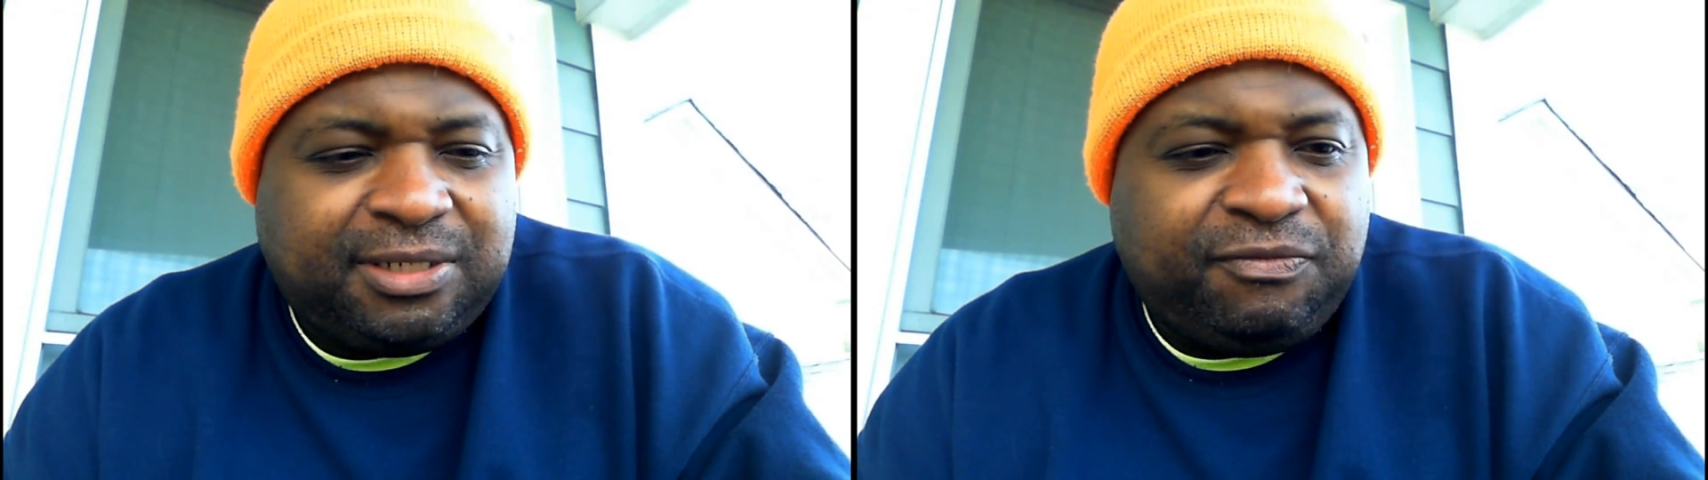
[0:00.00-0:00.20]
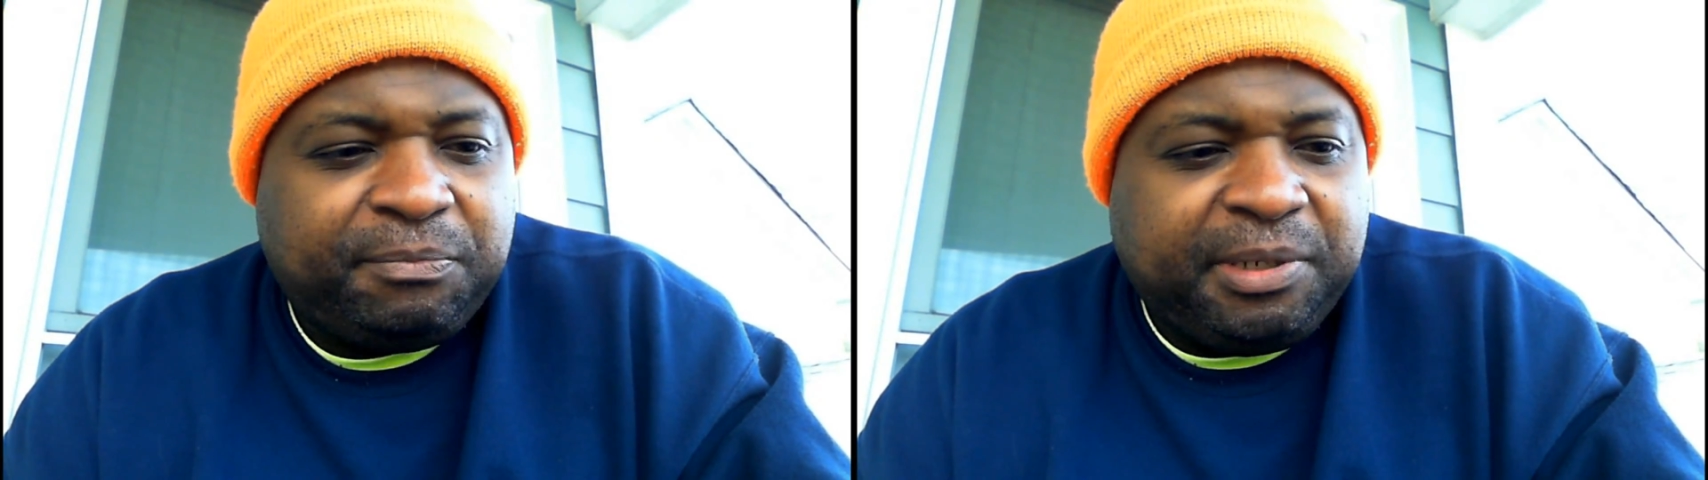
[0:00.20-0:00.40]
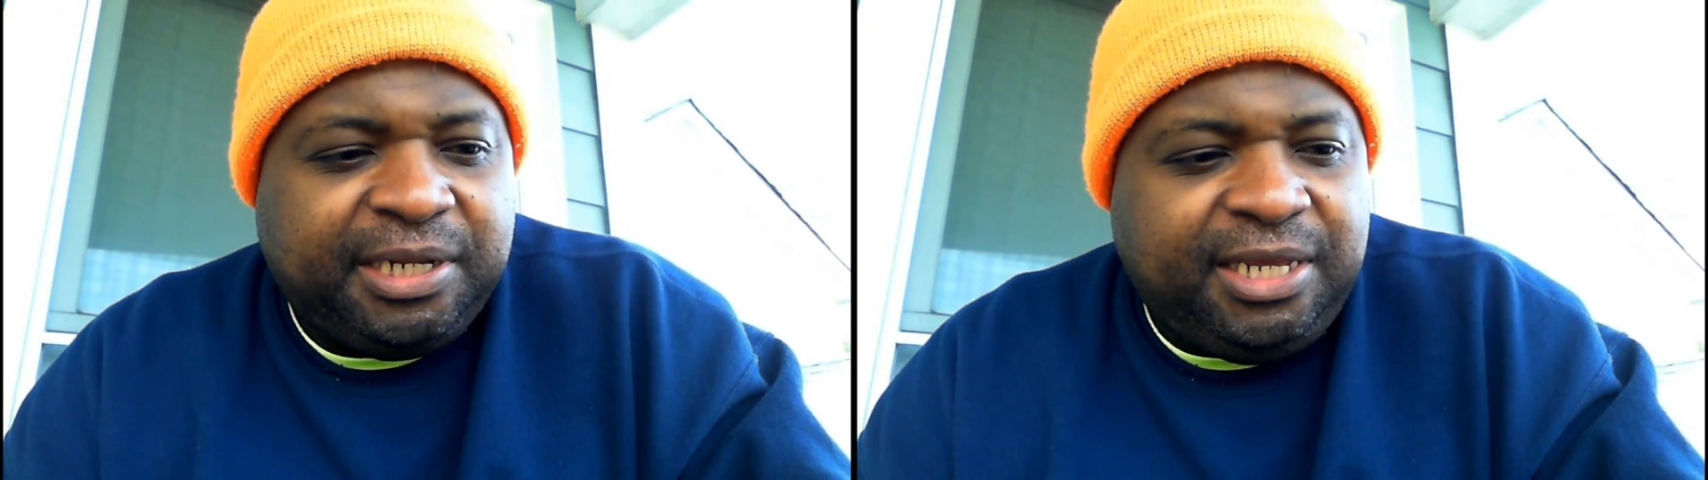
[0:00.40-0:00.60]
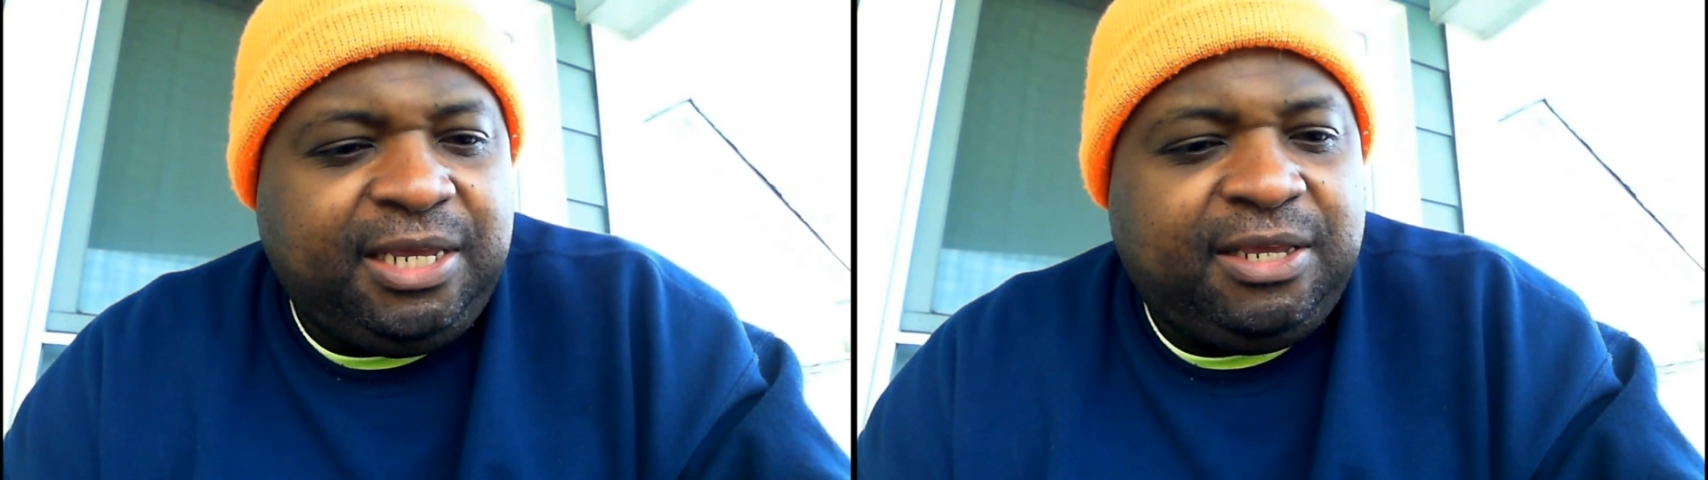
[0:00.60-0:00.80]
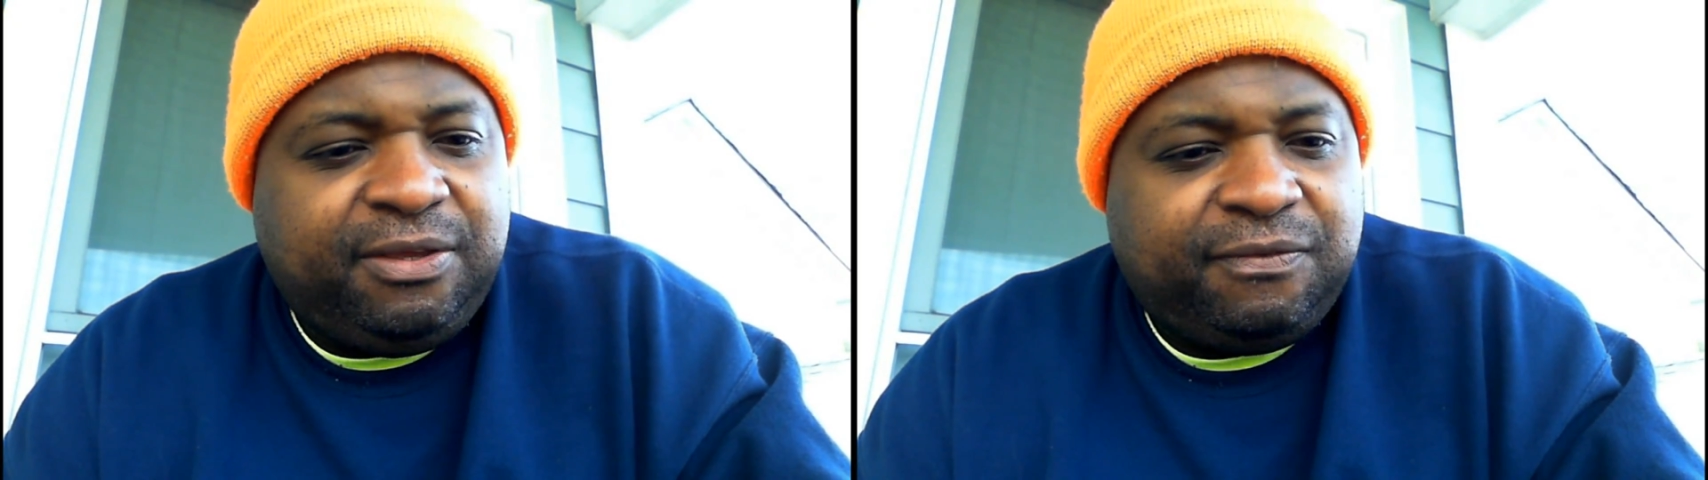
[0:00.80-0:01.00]
to even
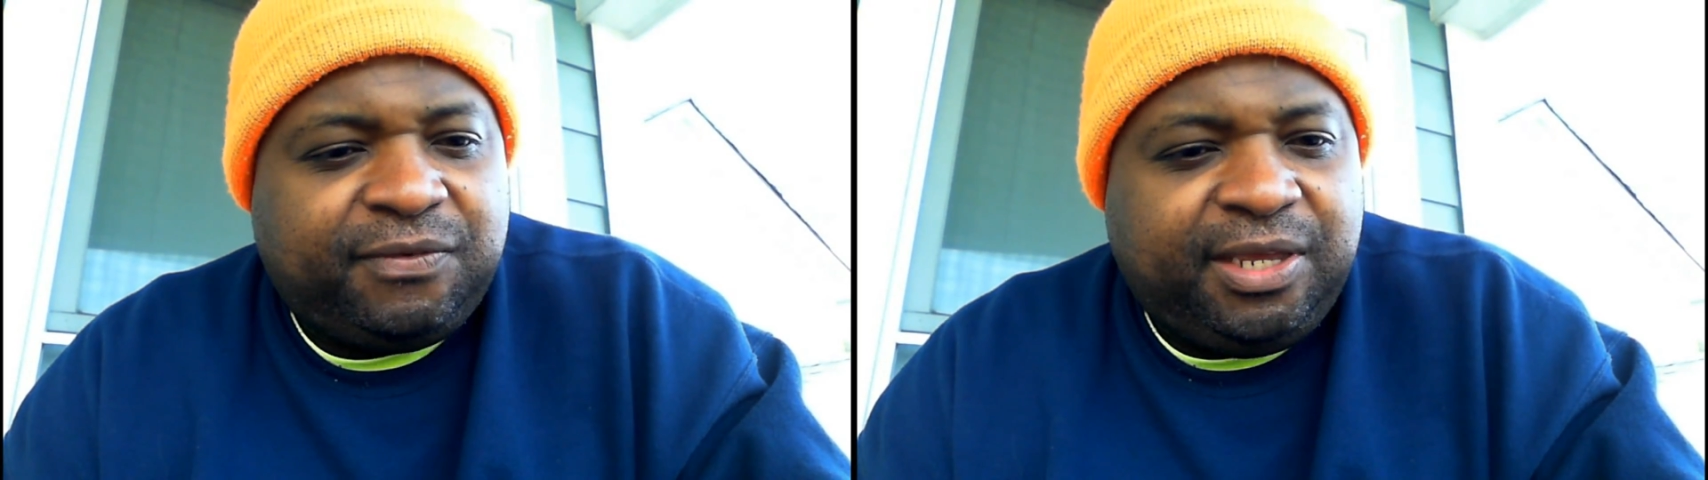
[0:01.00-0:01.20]
believe